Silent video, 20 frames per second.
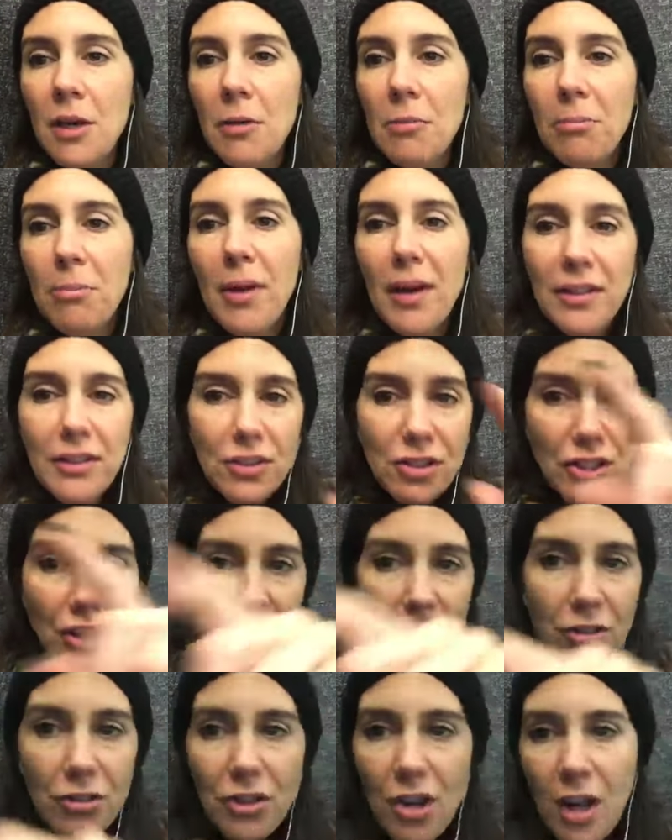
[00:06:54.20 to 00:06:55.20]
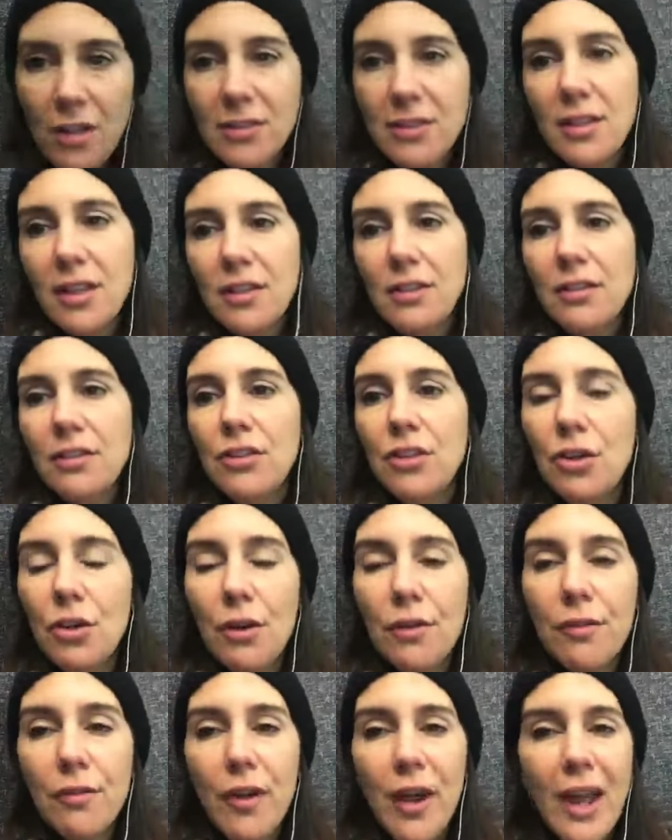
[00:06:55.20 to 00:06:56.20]
But Cheryl Johnston, you're
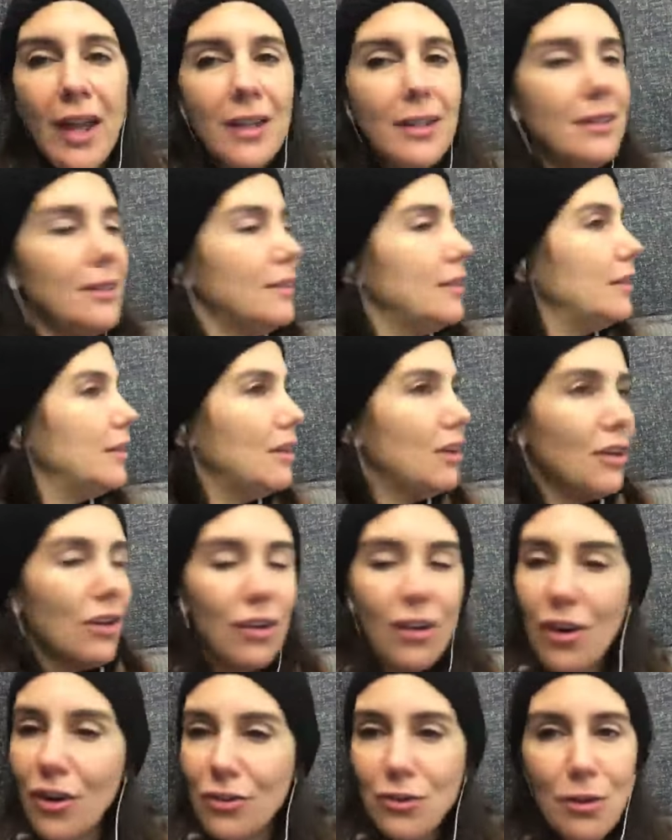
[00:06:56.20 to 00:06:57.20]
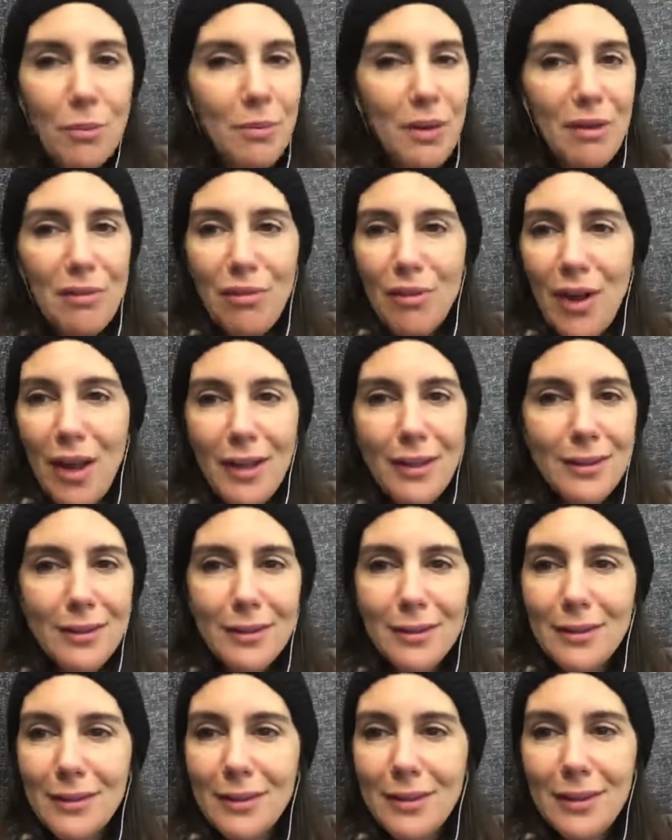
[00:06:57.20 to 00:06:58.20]
afraid? Girl, don't be afraid.
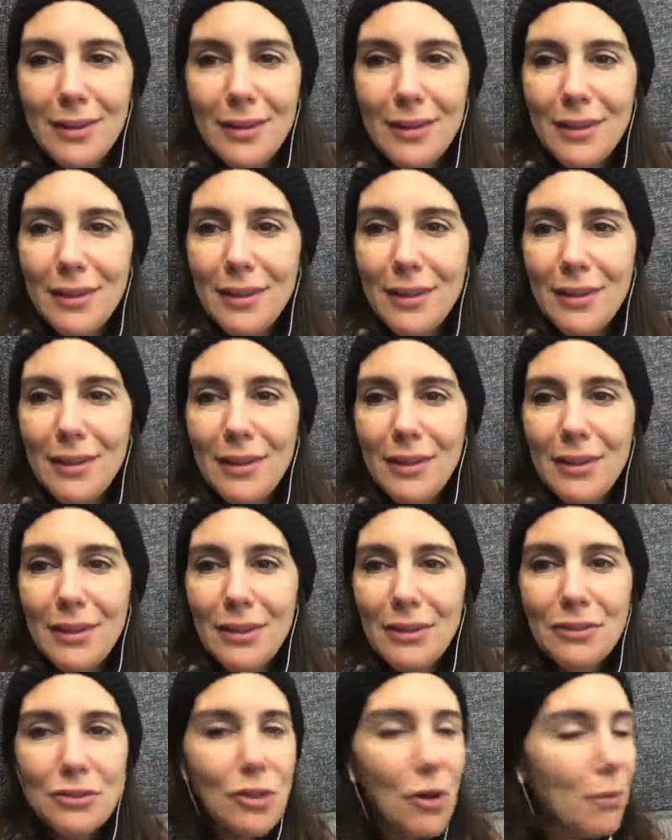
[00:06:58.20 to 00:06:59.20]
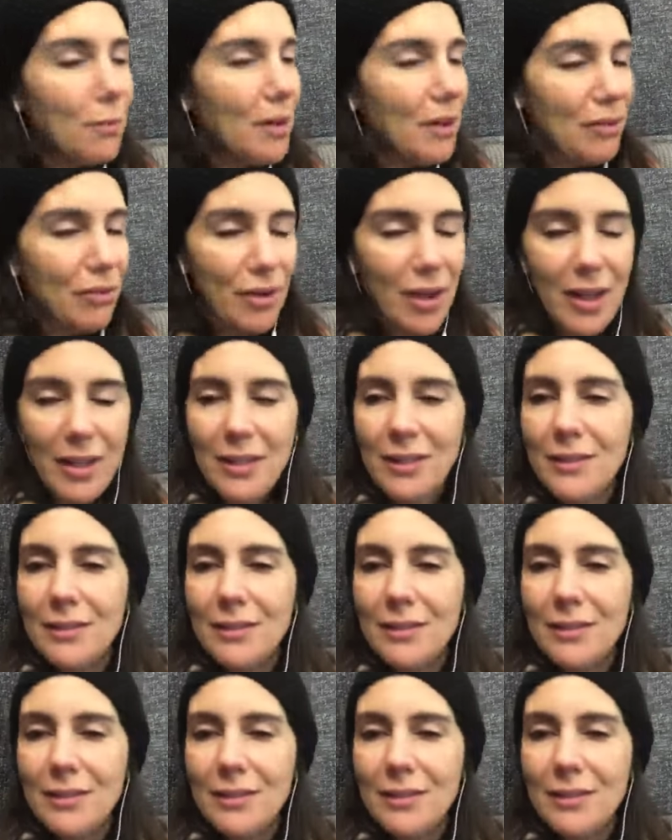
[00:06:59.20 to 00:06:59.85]
Don't be afraid.